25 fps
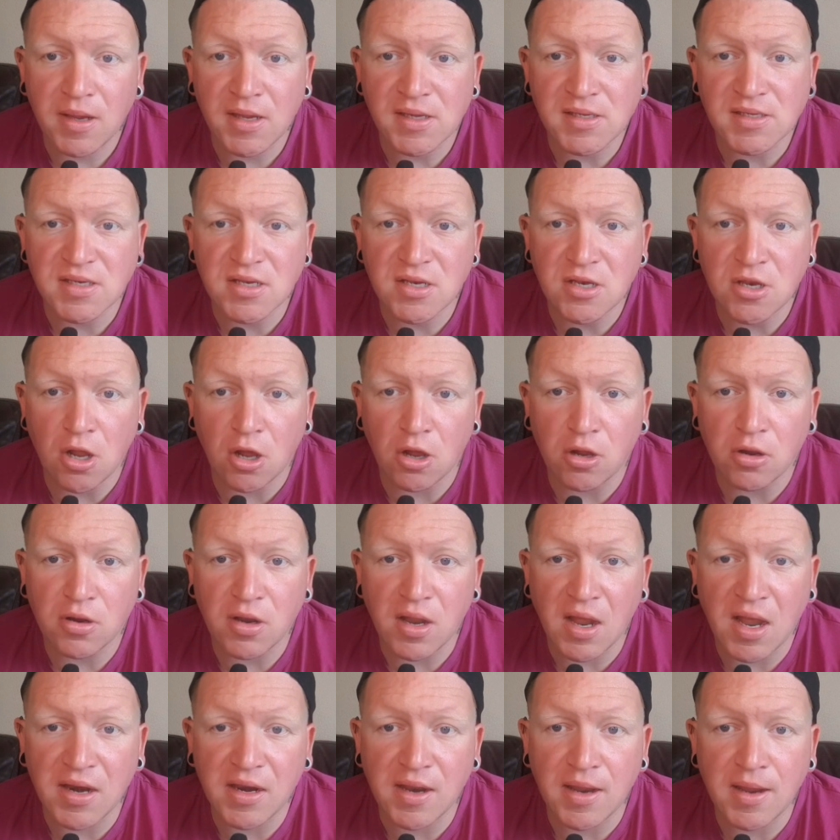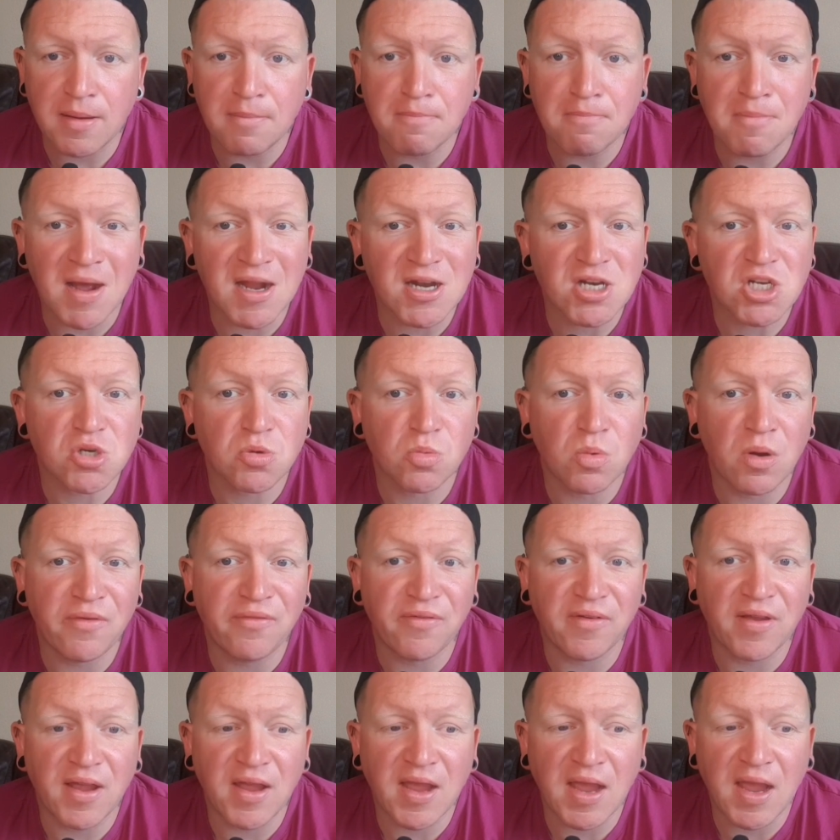he's not had a match
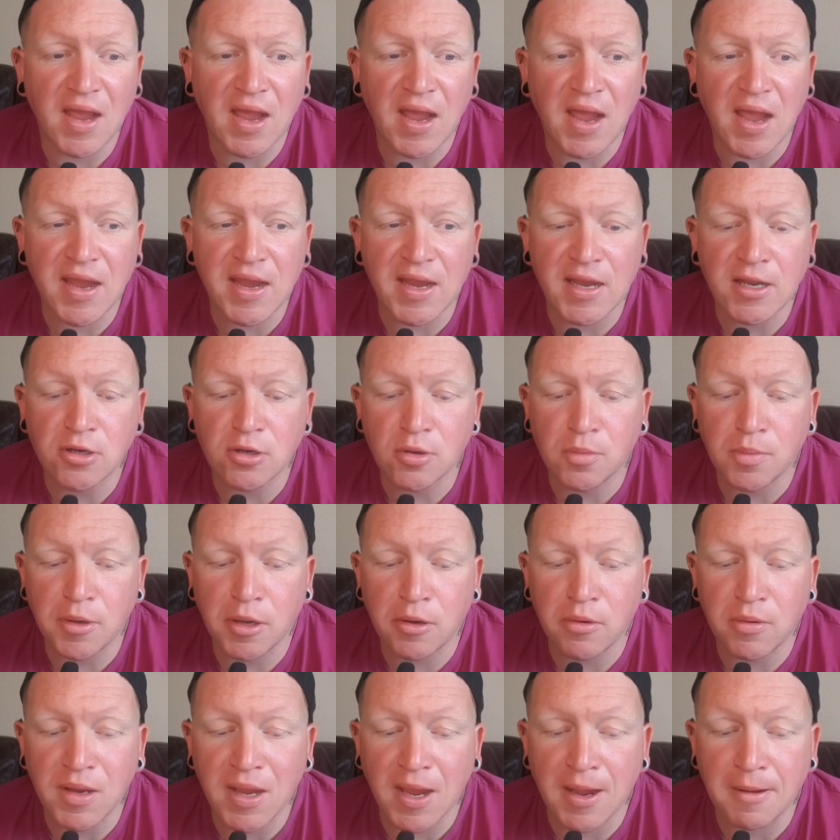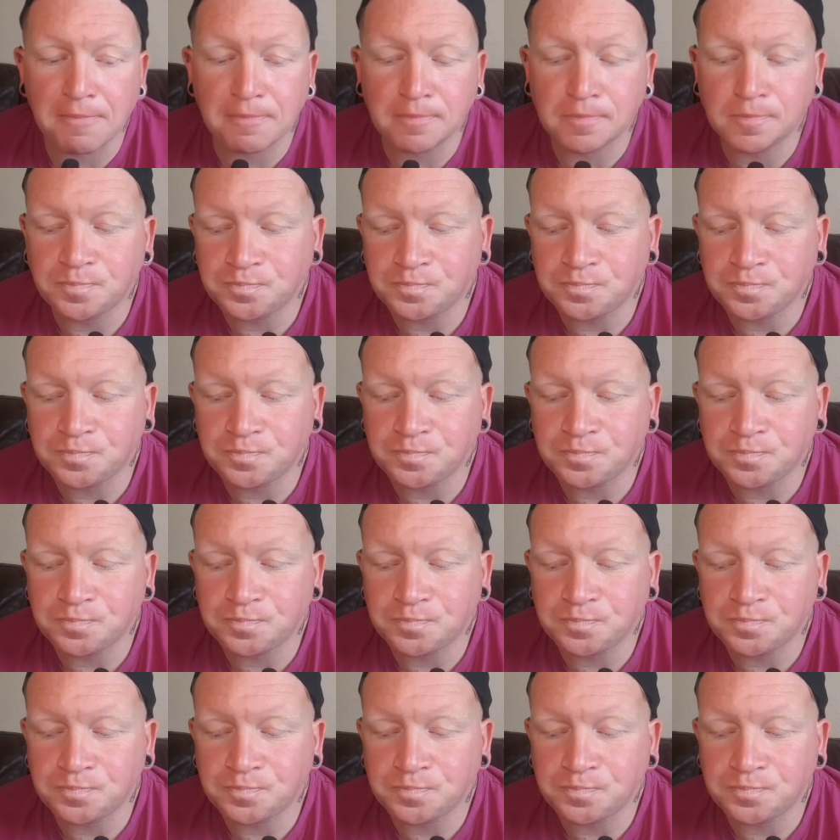with AEW yet.